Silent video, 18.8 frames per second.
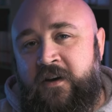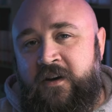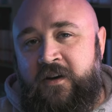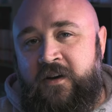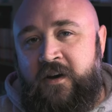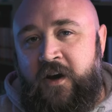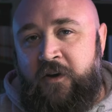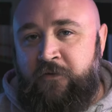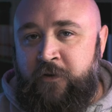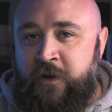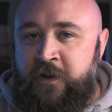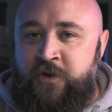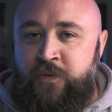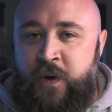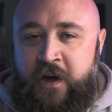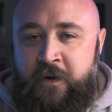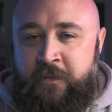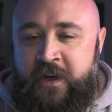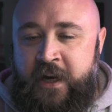A friend's
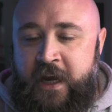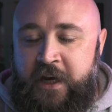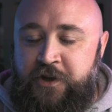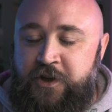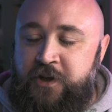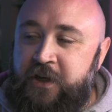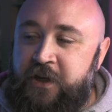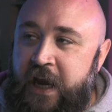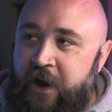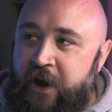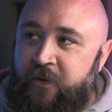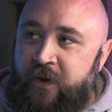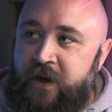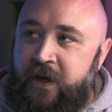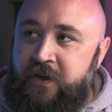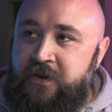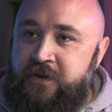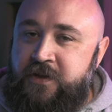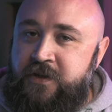recommendation
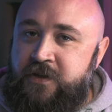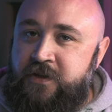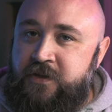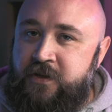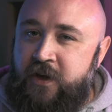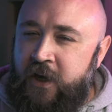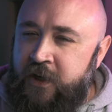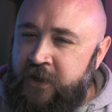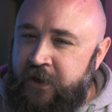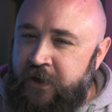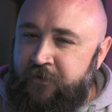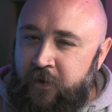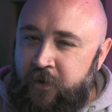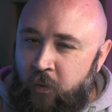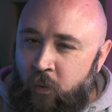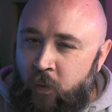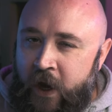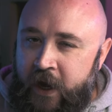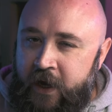carries a different
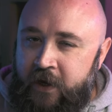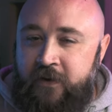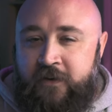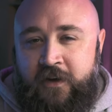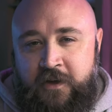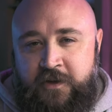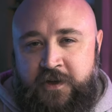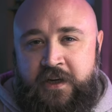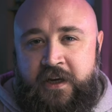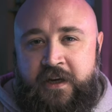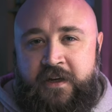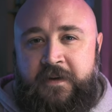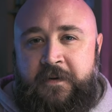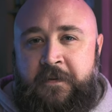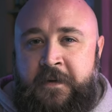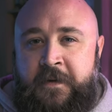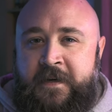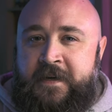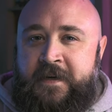weight, doesn't it?
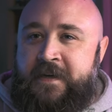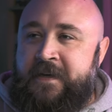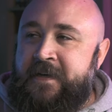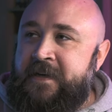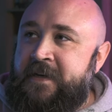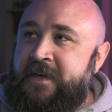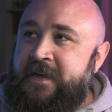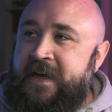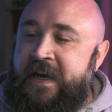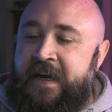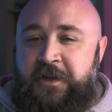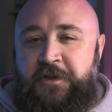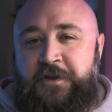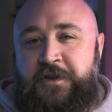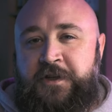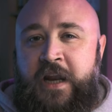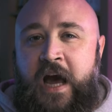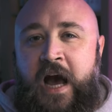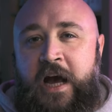It's
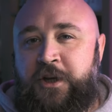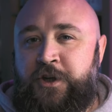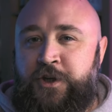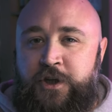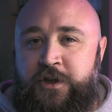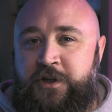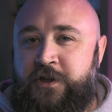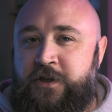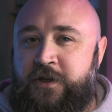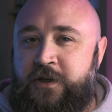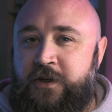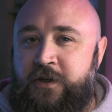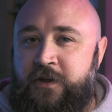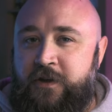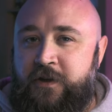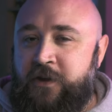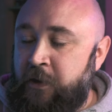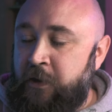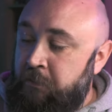not just
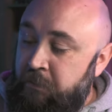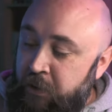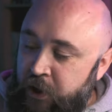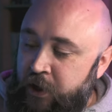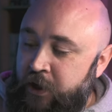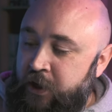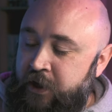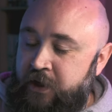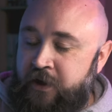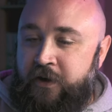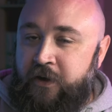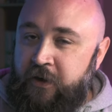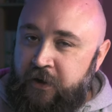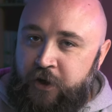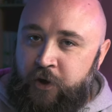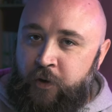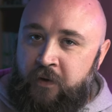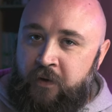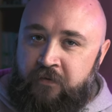the book
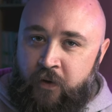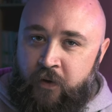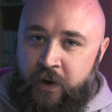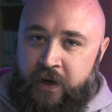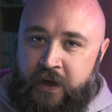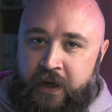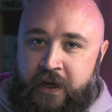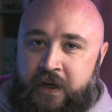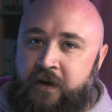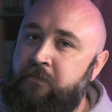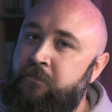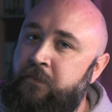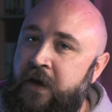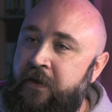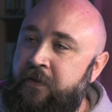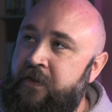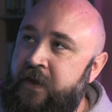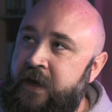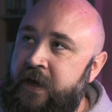you're avoiding,
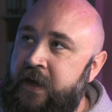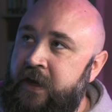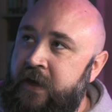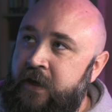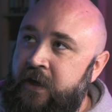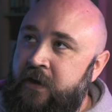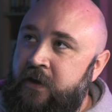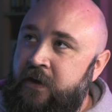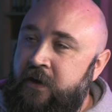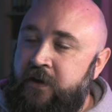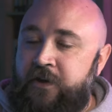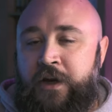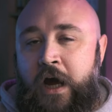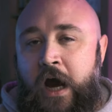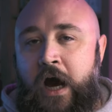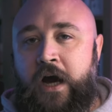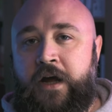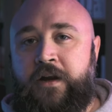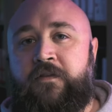but the nod of